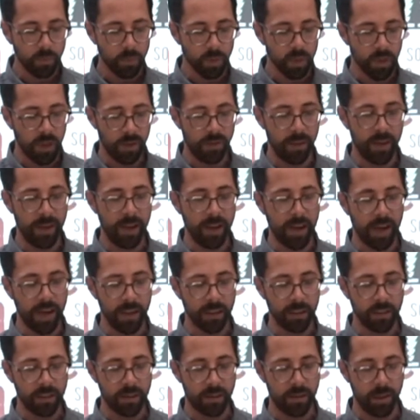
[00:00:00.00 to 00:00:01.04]
And they
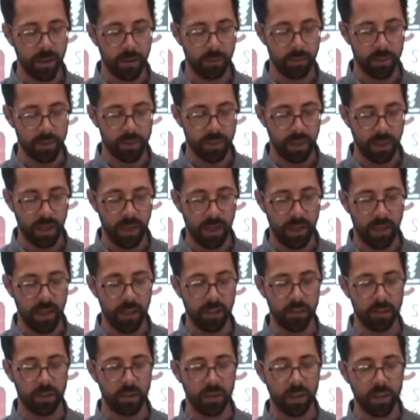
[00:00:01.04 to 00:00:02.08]
asked them, saying,
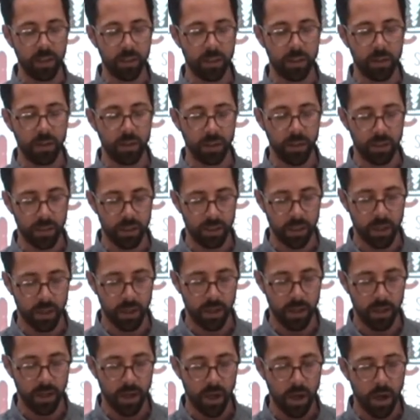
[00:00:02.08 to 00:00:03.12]
"Is this your
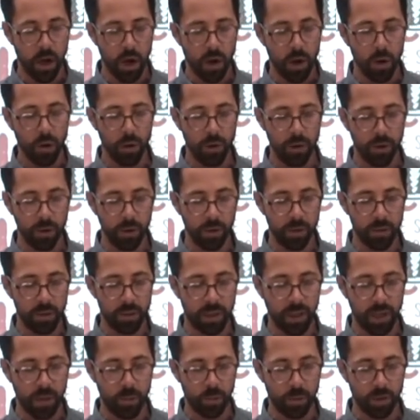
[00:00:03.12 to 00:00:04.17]
son who you
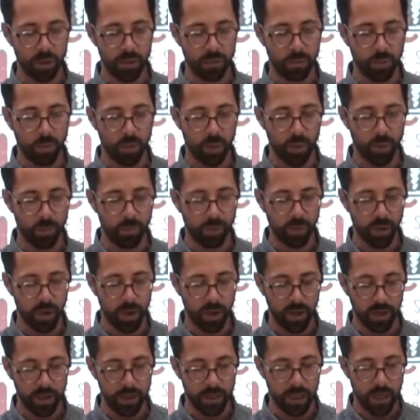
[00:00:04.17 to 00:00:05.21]
say was born
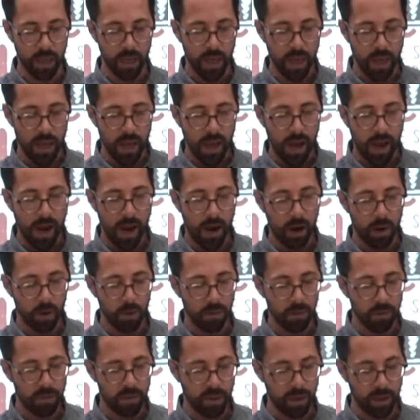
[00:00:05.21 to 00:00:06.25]
blind?
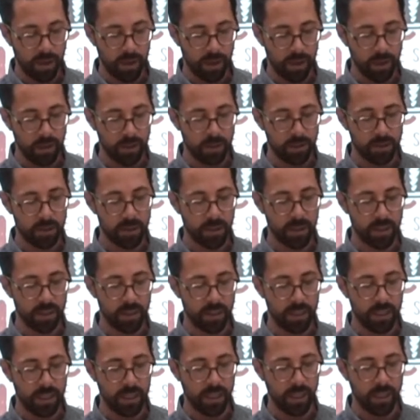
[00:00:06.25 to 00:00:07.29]
How then
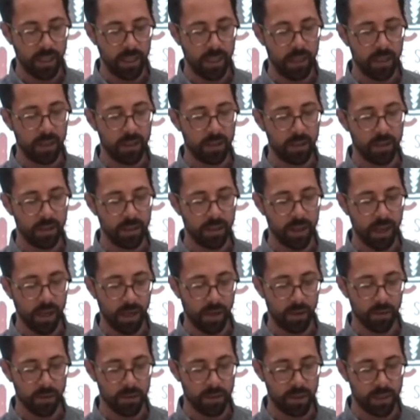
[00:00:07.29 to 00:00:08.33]
does he
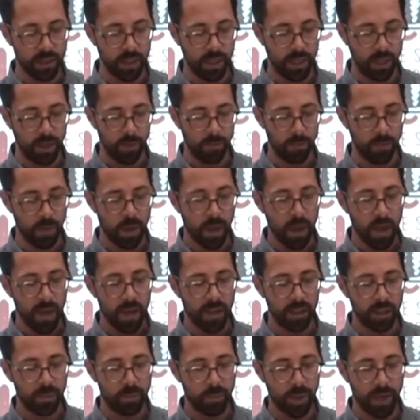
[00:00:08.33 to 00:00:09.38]
now see?"
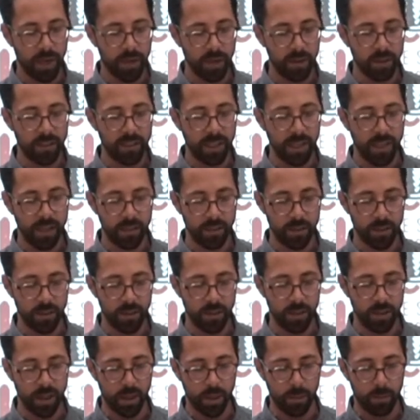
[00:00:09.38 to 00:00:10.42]
His parents
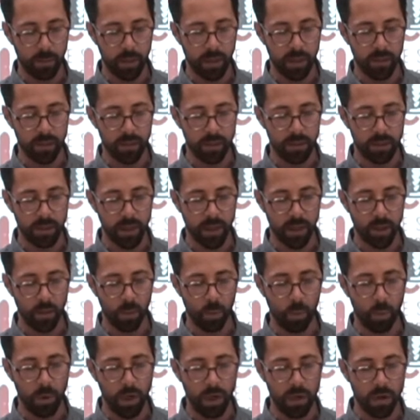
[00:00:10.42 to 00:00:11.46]
answered them and
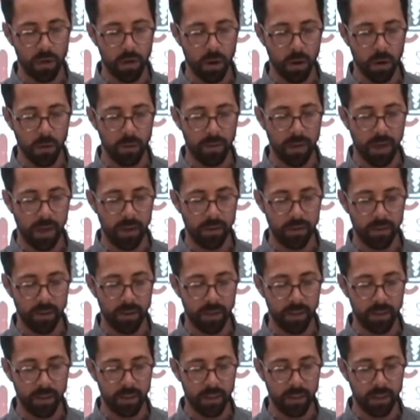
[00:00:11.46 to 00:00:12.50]
said, "We know that
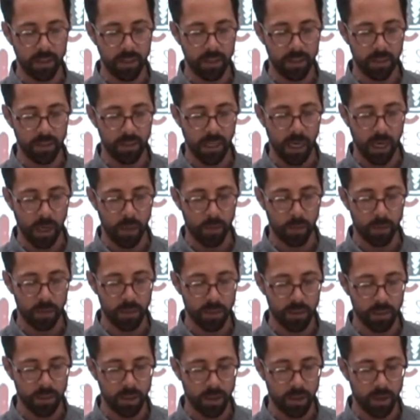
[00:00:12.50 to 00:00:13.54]
this is our
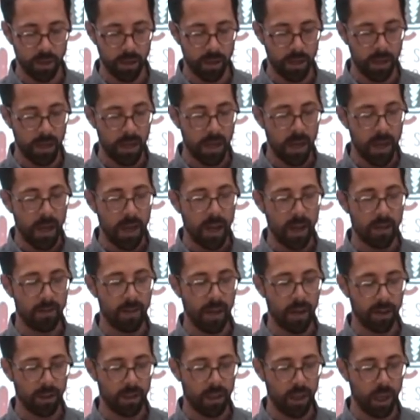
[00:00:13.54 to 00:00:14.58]
son and
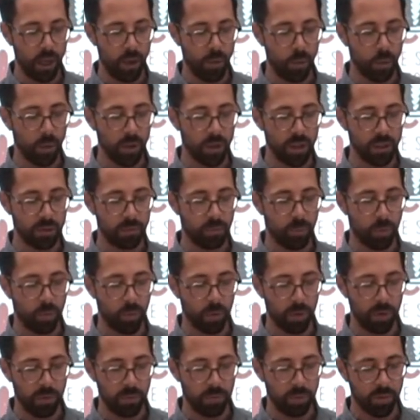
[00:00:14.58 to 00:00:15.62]
that he was
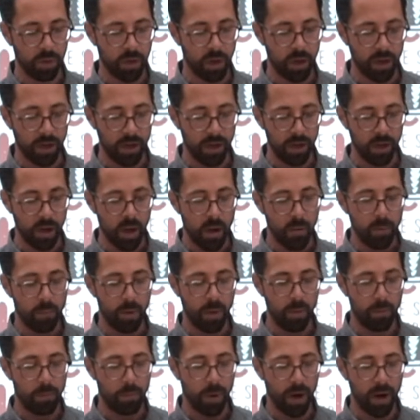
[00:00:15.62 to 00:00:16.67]
born blind.
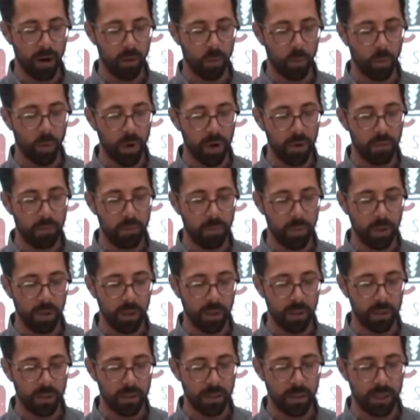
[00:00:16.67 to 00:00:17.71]
But by what
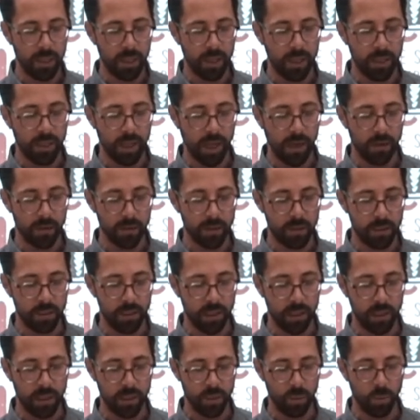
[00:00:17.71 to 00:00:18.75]
means he now
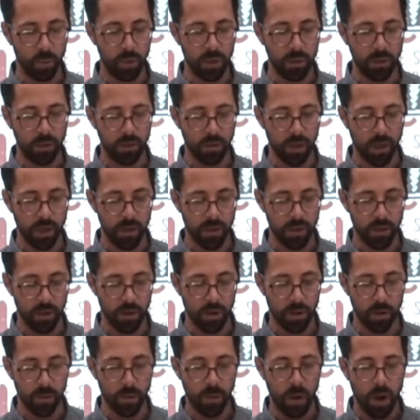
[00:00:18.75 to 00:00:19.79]
sees, we do not
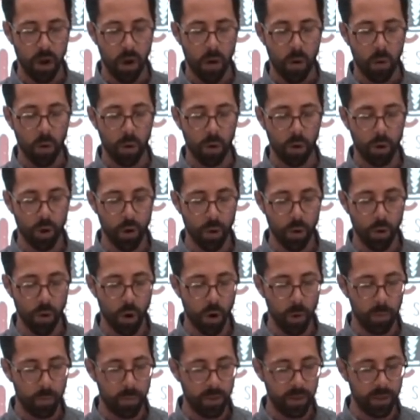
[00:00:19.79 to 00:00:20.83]
know. Or who
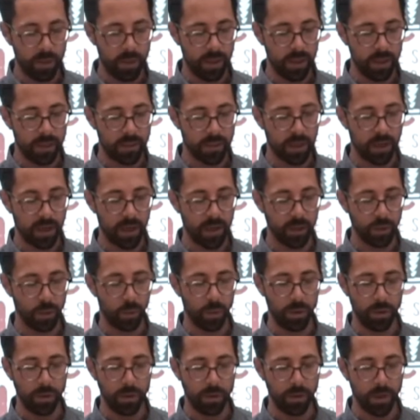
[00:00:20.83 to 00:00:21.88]
opened his eyes,
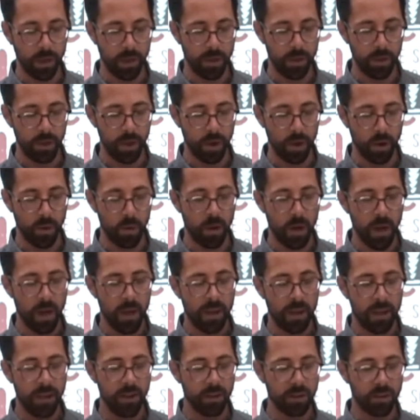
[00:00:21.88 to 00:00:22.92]
we do not know.
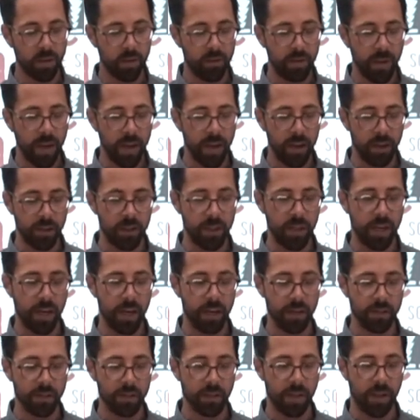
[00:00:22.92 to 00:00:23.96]
He is of age,
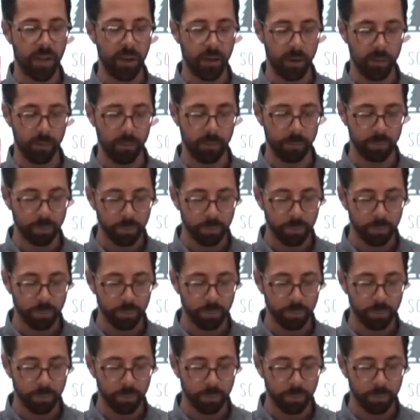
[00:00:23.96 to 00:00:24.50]
ask him.